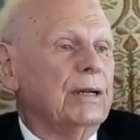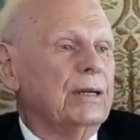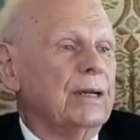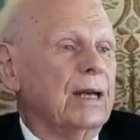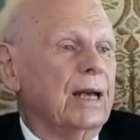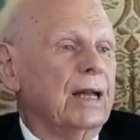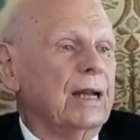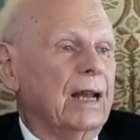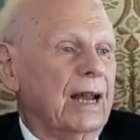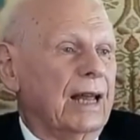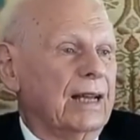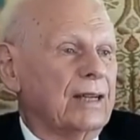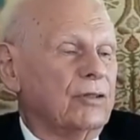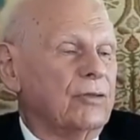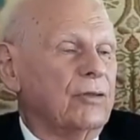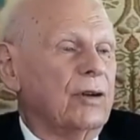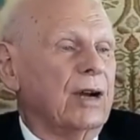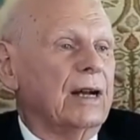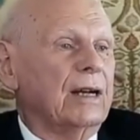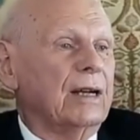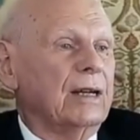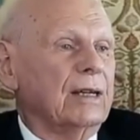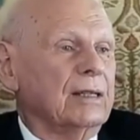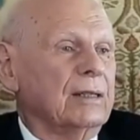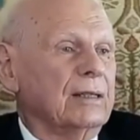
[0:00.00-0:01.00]
print and
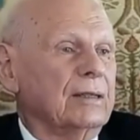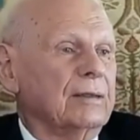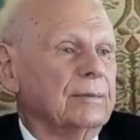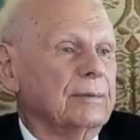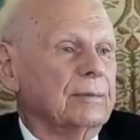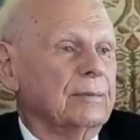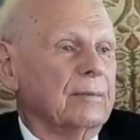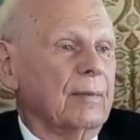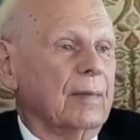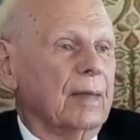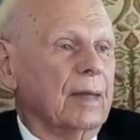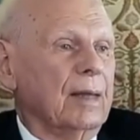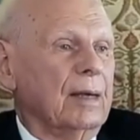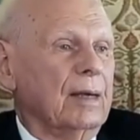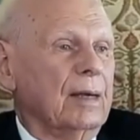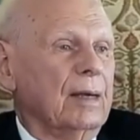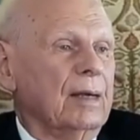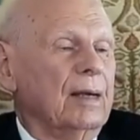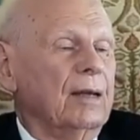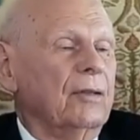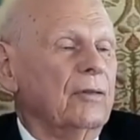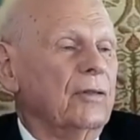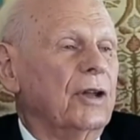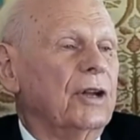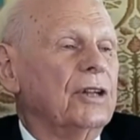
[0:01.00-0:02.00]
electronic,
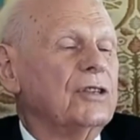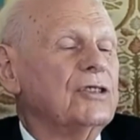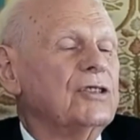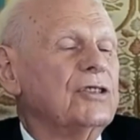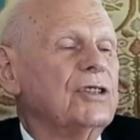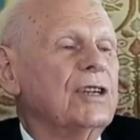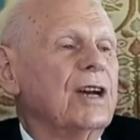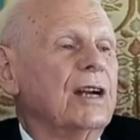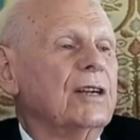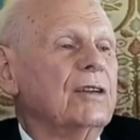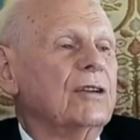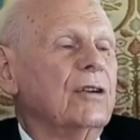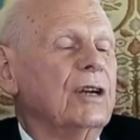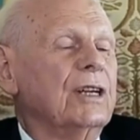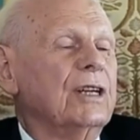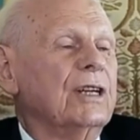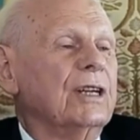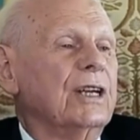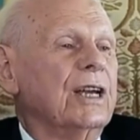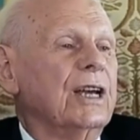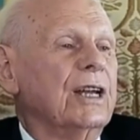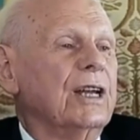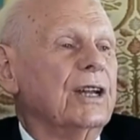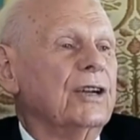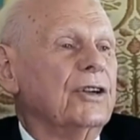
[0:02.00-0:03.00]
that it's not
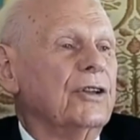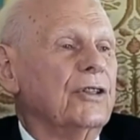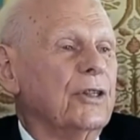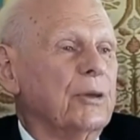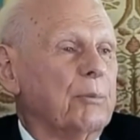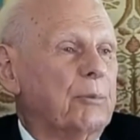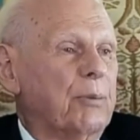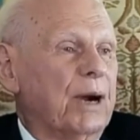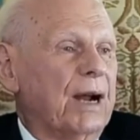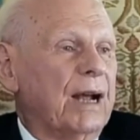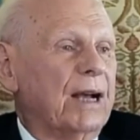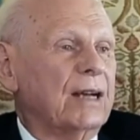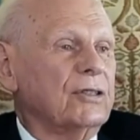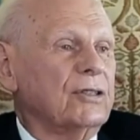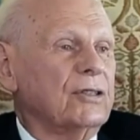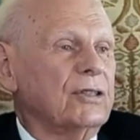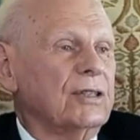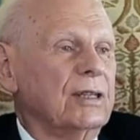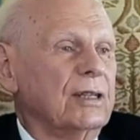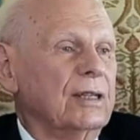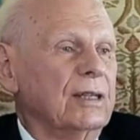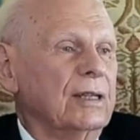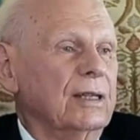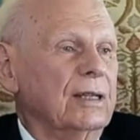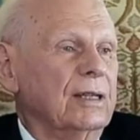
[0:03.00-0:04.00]
going to get into the
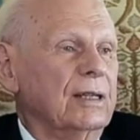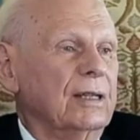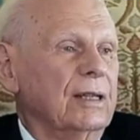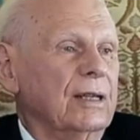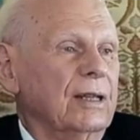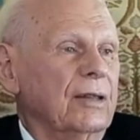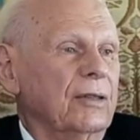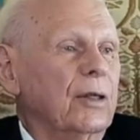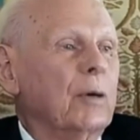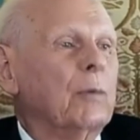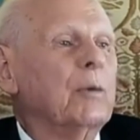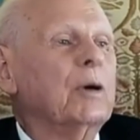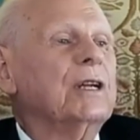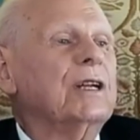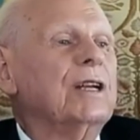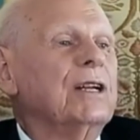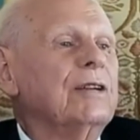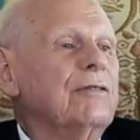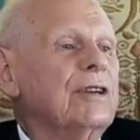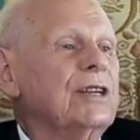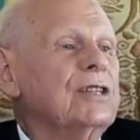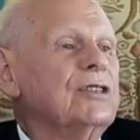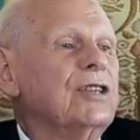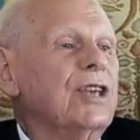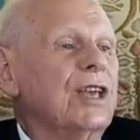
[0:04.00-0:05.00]
press that
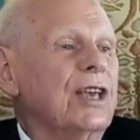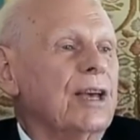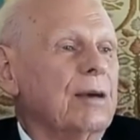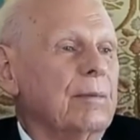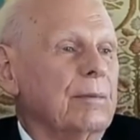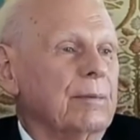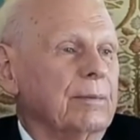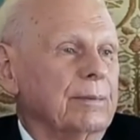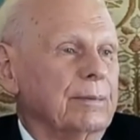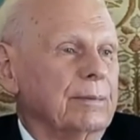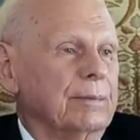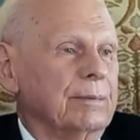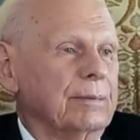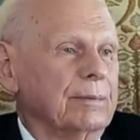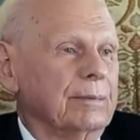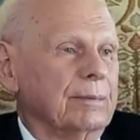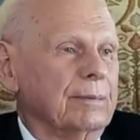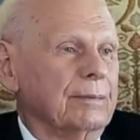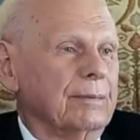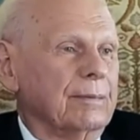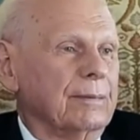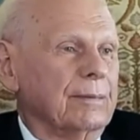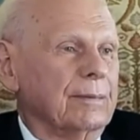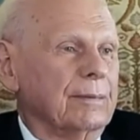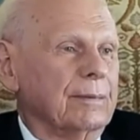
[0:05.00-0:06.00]
would convince
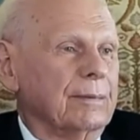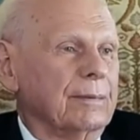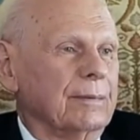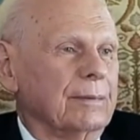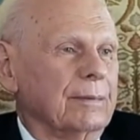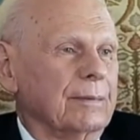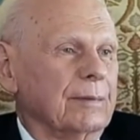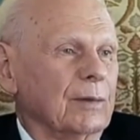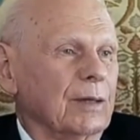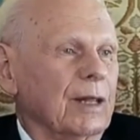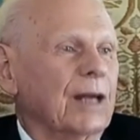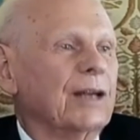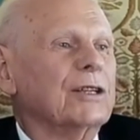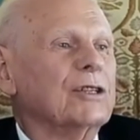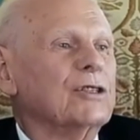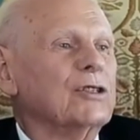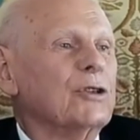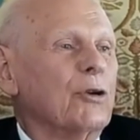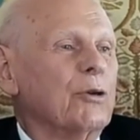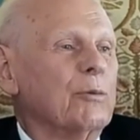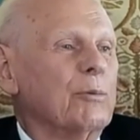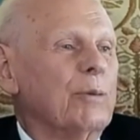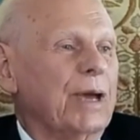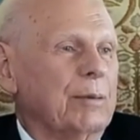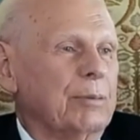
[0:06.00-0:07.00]
him, like
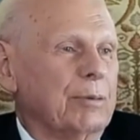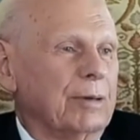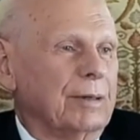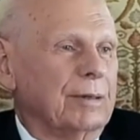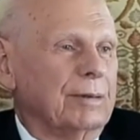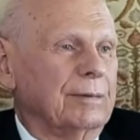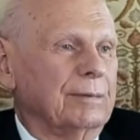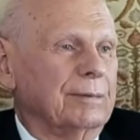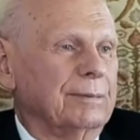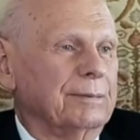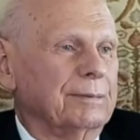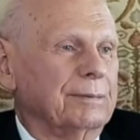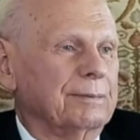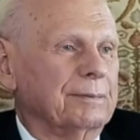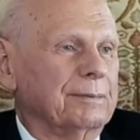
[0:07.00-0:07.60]
his own paper.